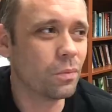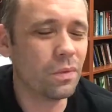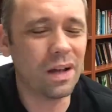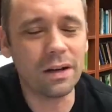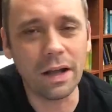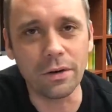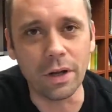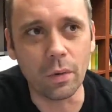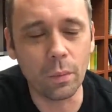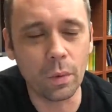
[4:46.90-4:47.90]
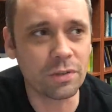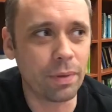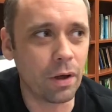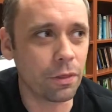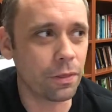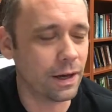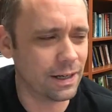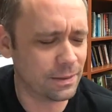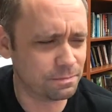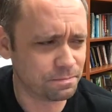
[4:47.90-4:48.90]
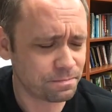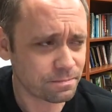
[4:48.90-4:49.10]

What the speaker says: I don't know, which is both a